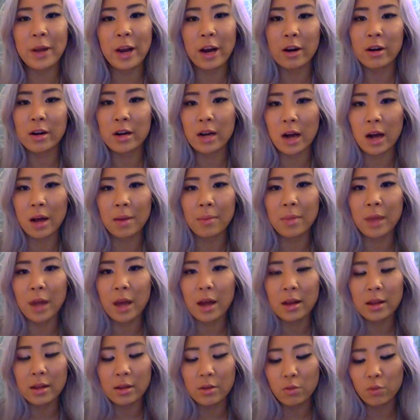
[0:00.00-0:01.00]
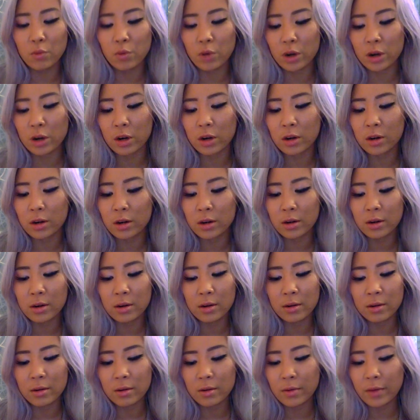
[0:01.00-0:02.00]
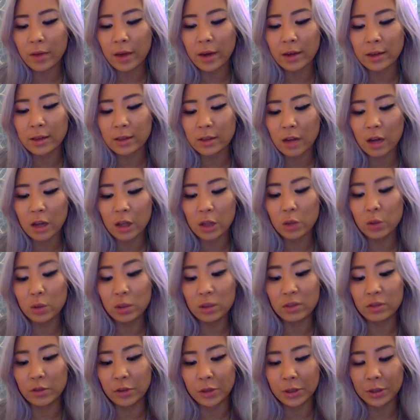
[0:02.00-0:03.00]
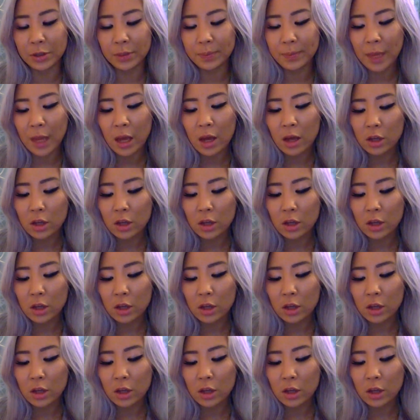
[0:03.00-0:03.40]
paradigm that is not useful.